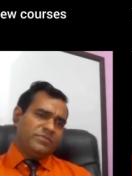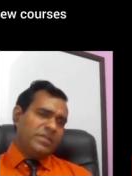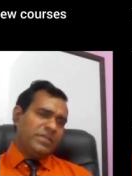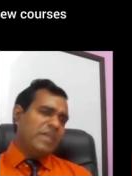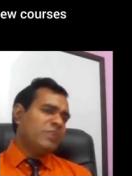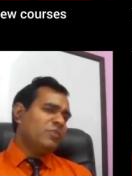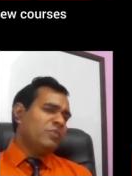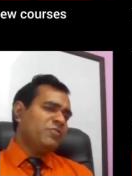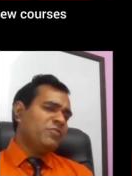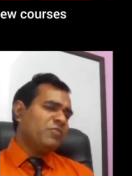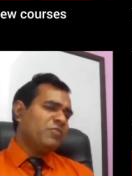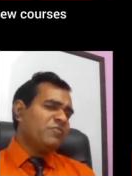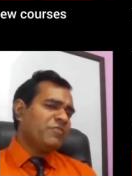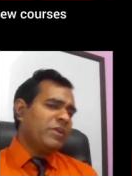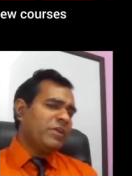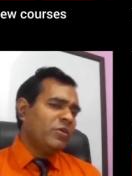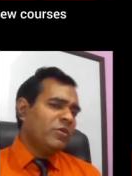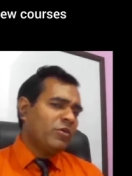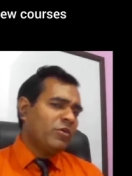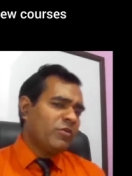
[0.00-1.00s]
any of your
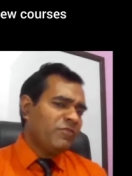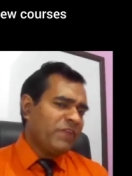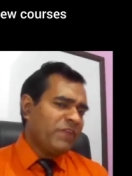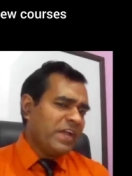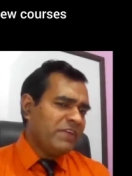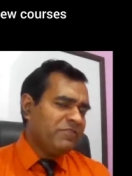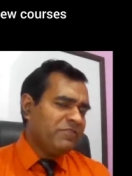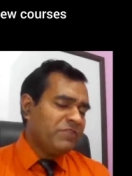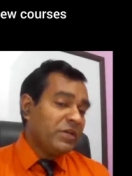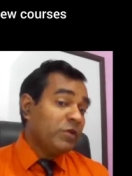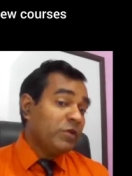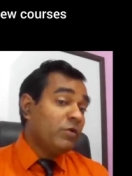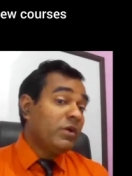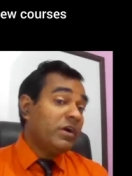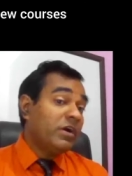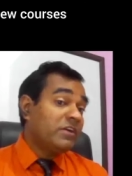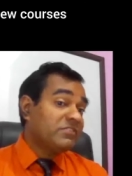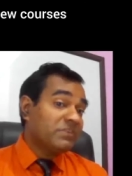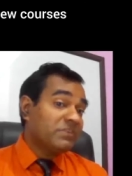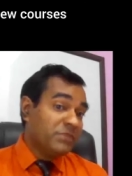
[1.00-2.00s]
failure of life where you
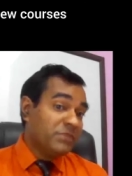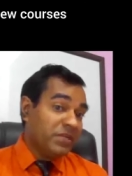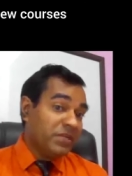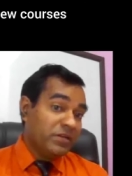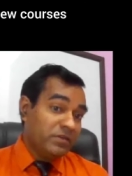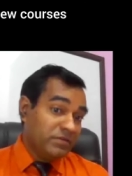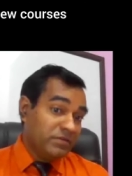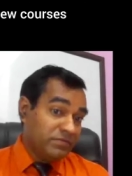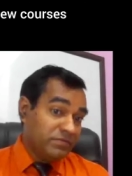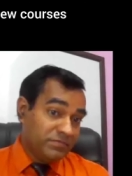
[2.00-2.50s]
learned something?